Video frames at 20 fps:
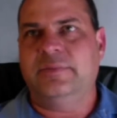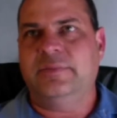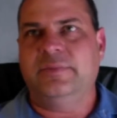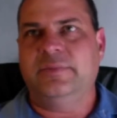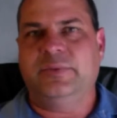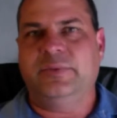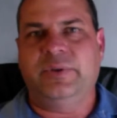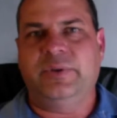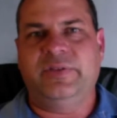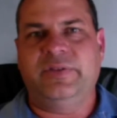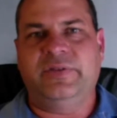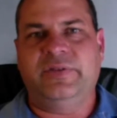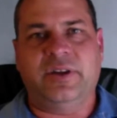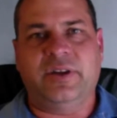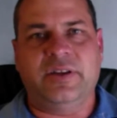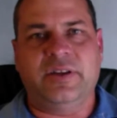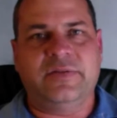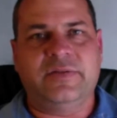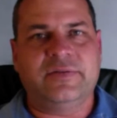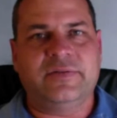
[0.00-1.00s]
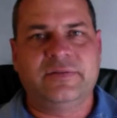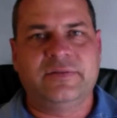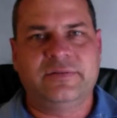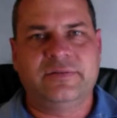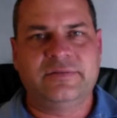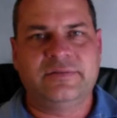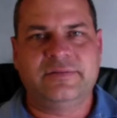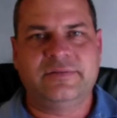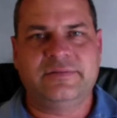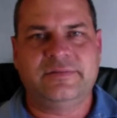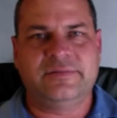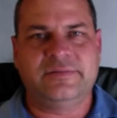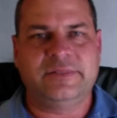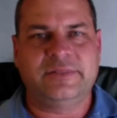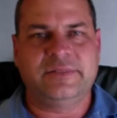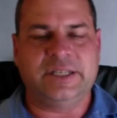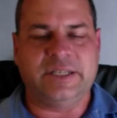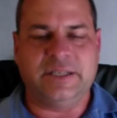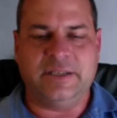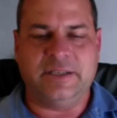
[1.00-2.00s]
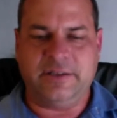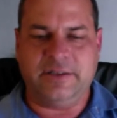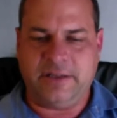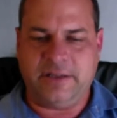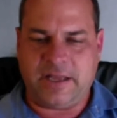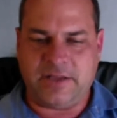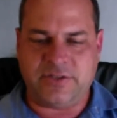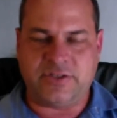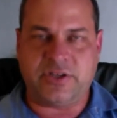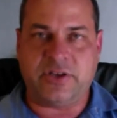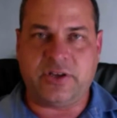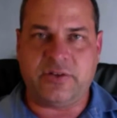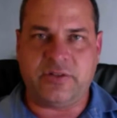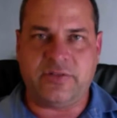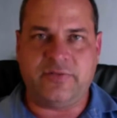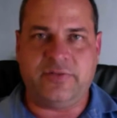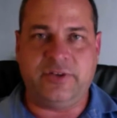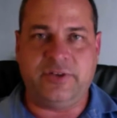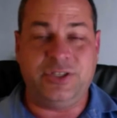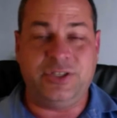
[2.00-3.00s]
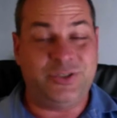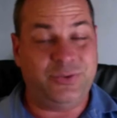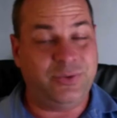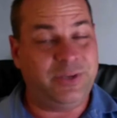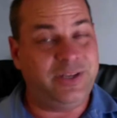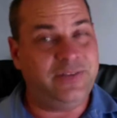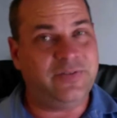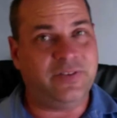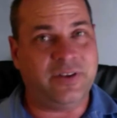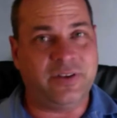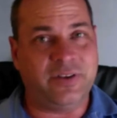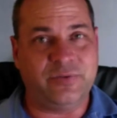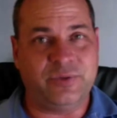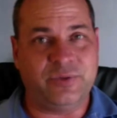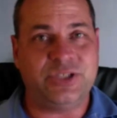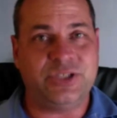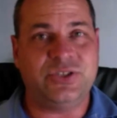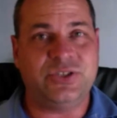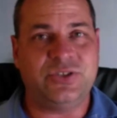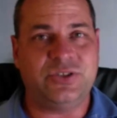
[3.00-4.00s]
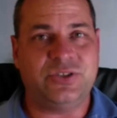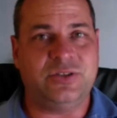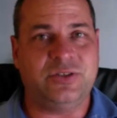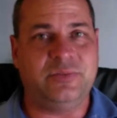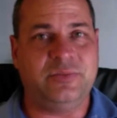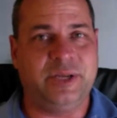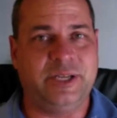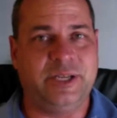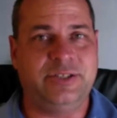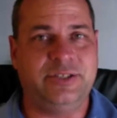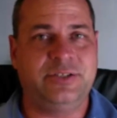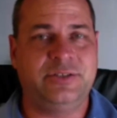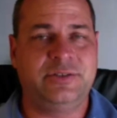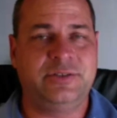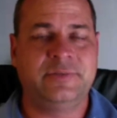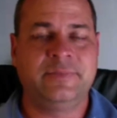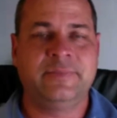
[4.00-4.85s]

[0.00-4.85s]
25, outside of the fridge, 25, which is not much,